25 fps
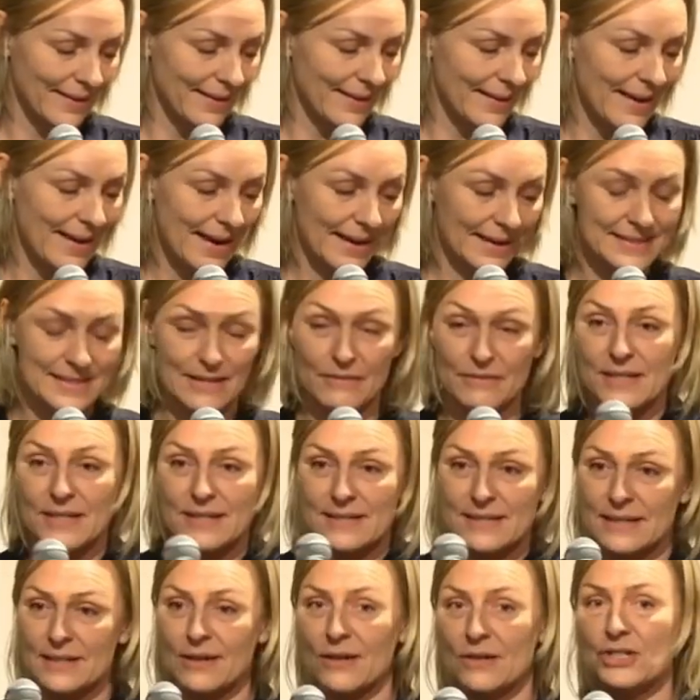
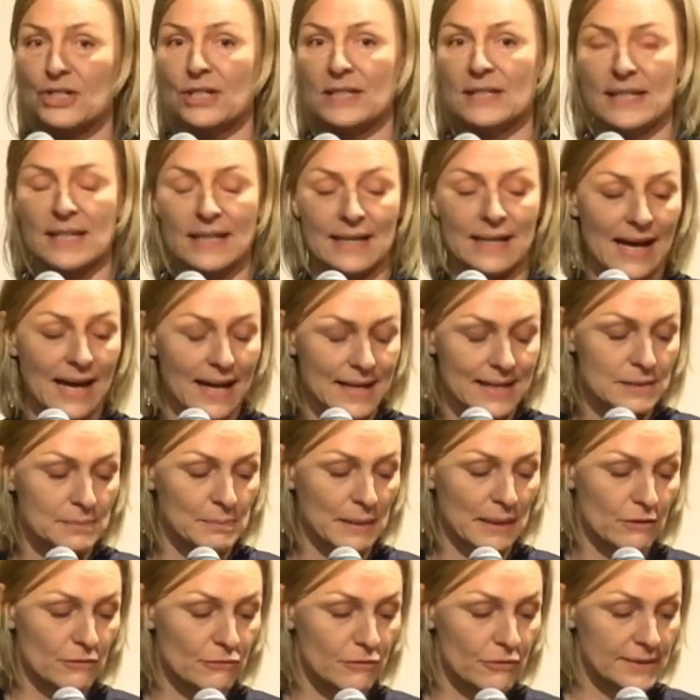activities in Argentina, has
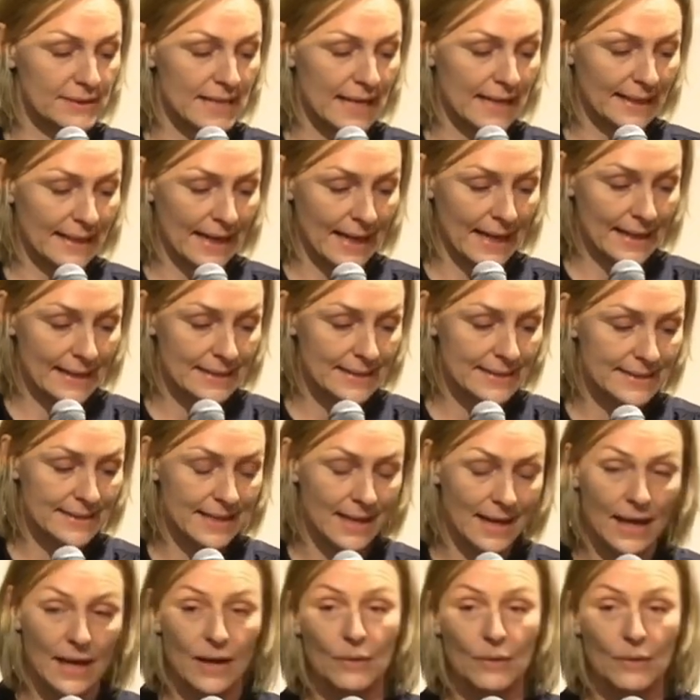been for decades.